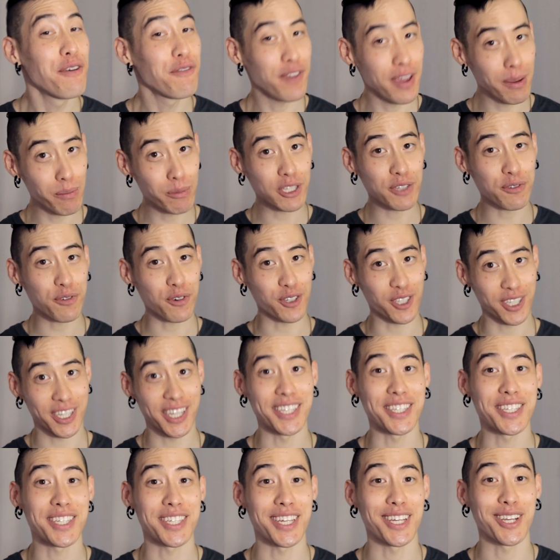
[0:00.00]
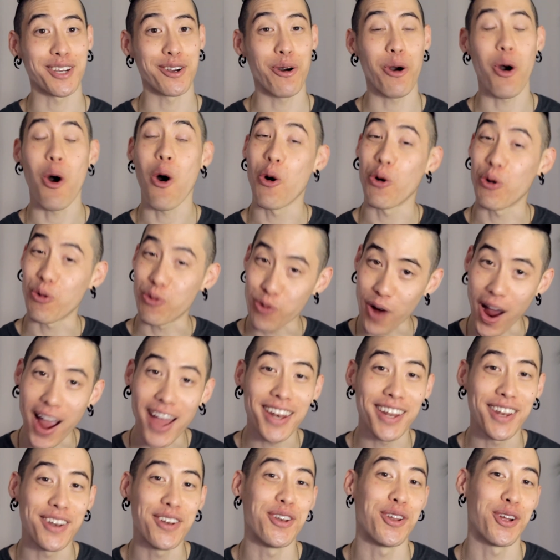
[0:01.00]
famous for his hit single,
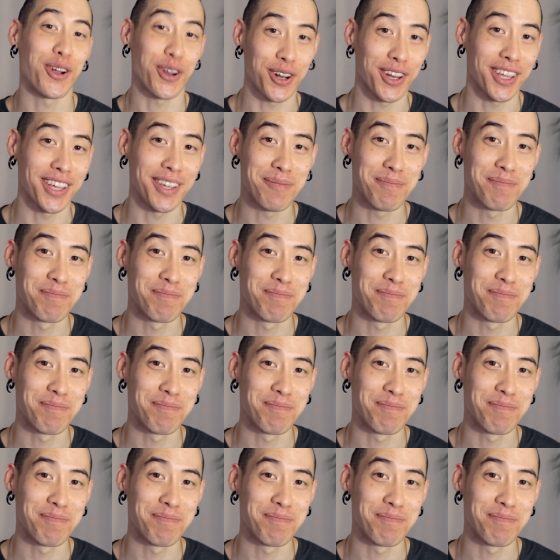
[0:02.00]
Ridin' Dirty.